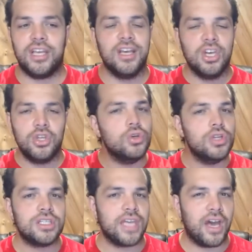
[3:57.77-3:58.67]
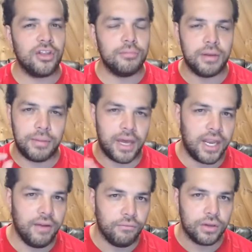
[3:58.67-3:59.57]
you need to hound them at about
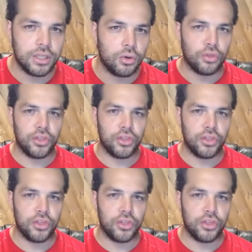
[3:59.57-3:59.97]
every little thing.